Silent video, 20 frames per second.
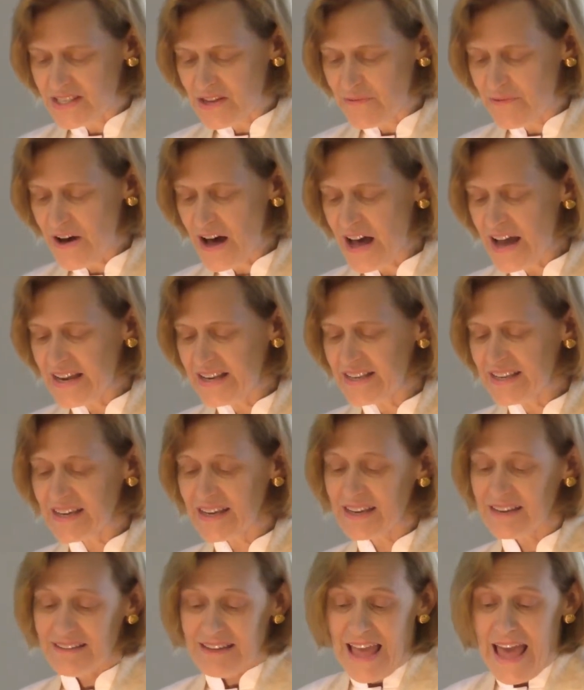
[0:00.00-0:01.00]
The vine
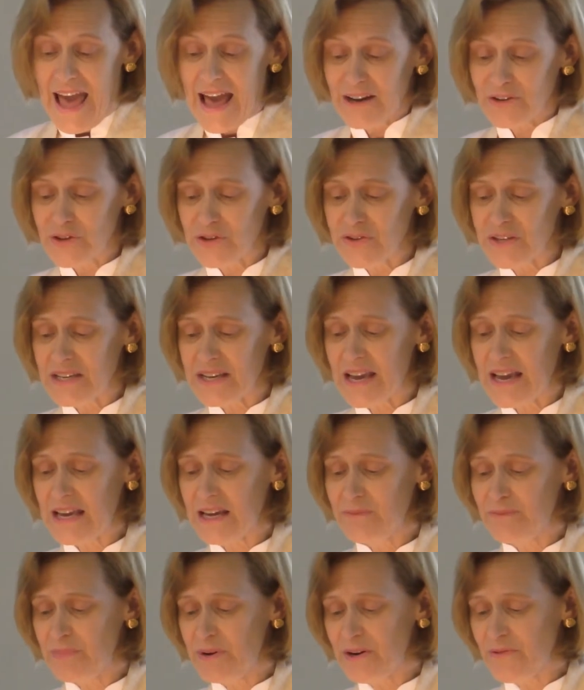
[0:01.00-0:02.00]
actually
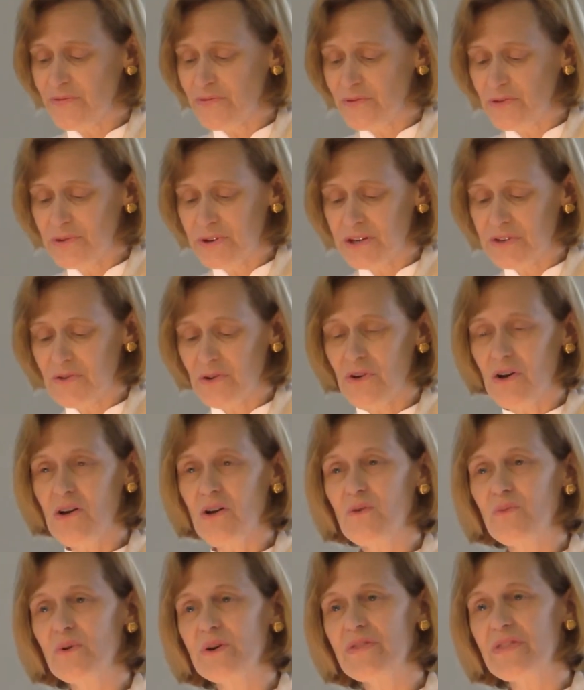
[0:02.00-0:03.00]
can't bear fruit at
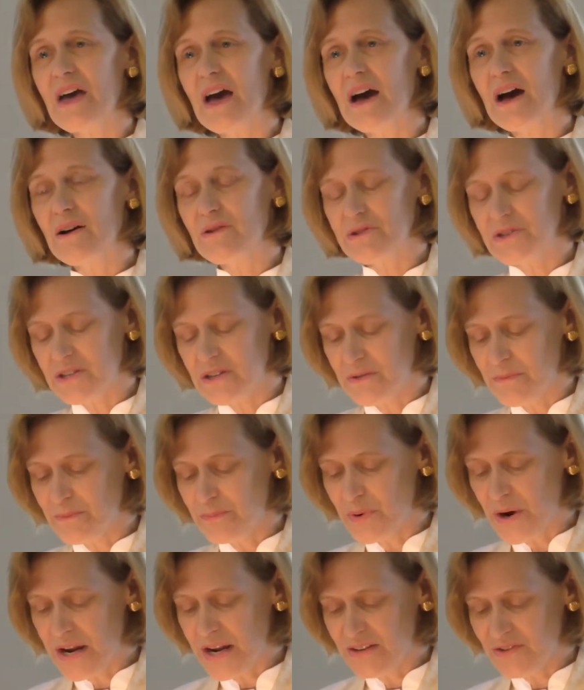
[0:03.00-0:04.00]
all without
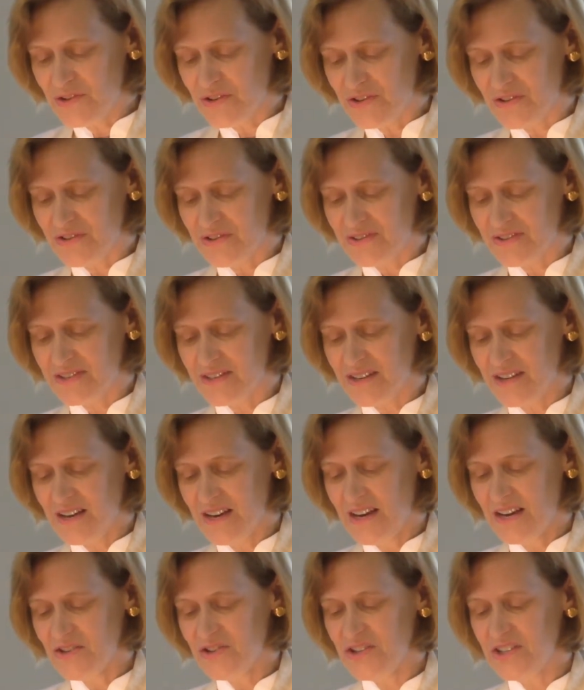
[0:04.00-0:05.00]
branches.
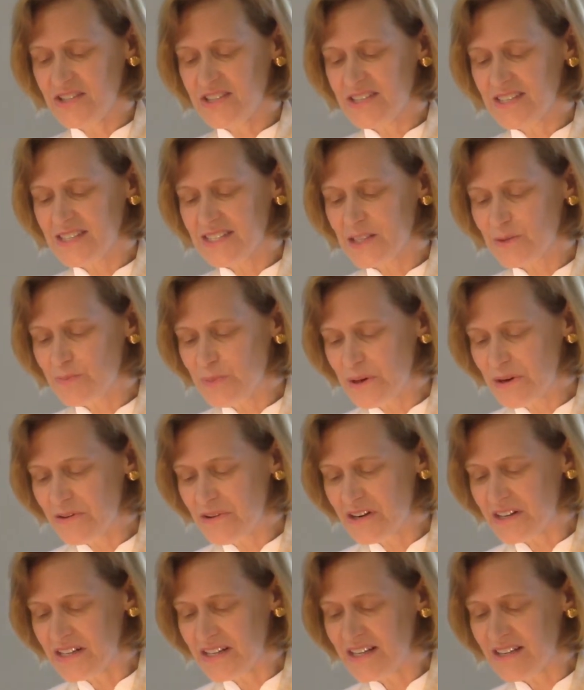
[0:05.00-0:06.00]
Jesus'
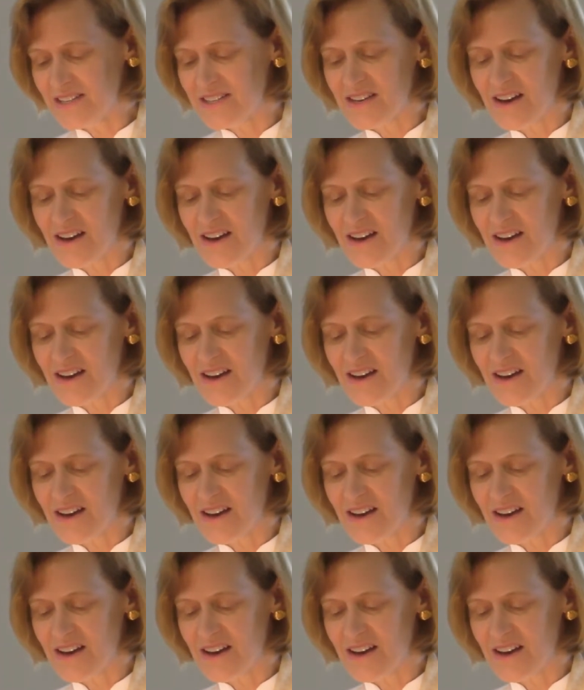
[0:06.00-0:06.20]
Spirit needs